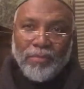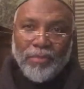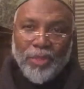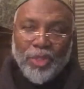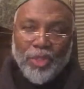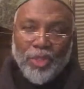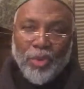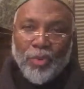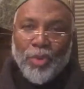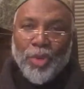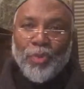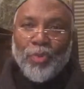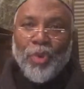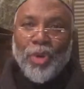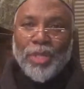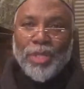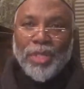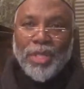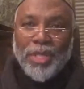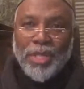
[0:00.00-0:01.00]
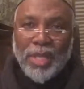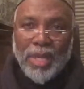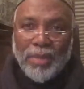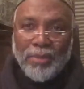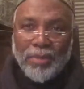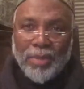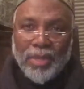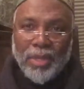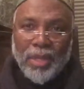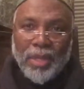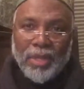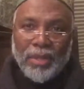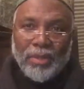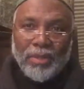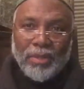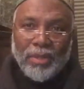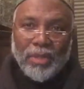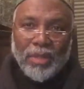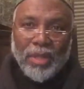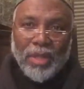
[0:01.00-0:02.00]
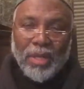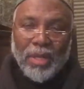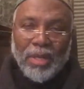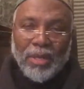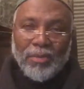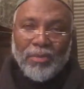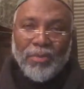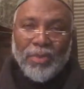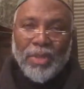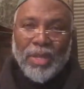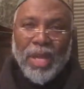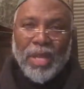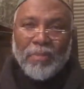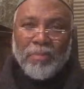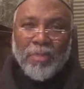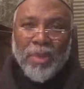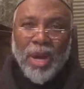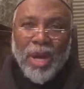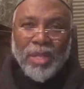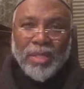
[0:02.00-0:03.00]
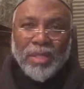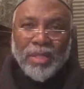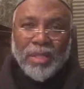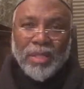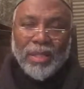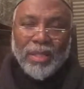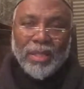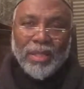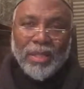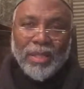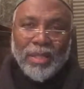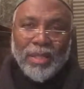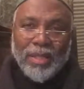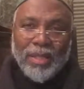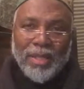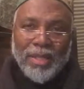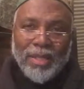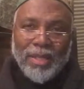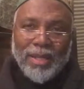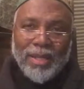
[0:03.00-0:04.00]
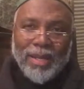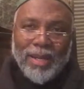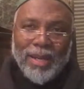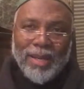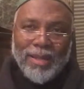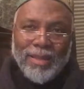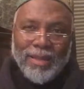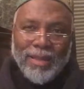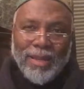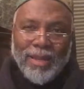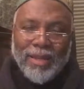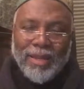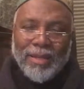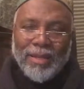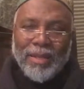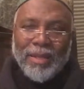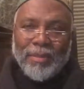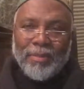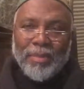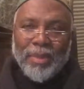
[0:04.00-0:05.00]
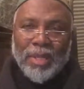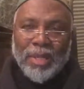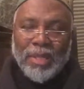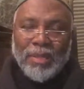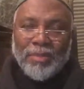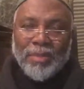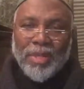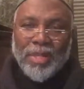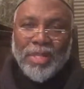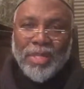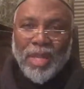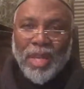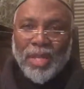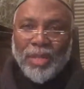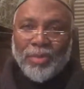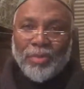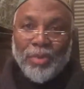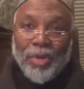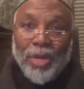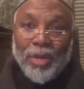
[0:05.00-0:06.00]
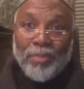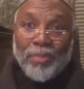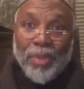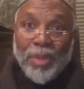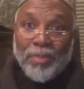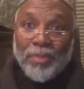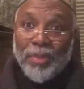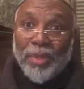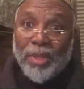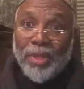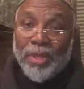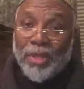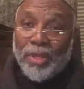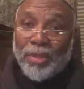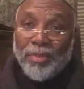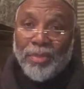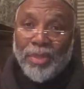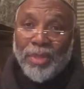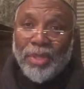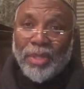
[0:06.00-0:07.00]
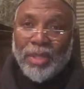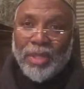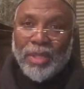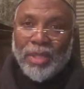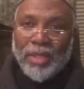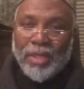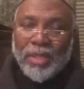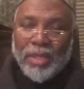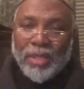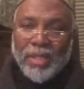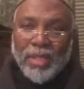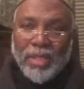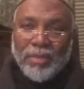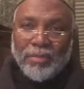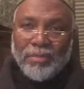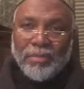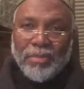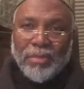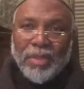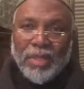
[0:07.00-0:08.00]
So we want the same thing for that mosque, and they can then become a site where people in the community can come,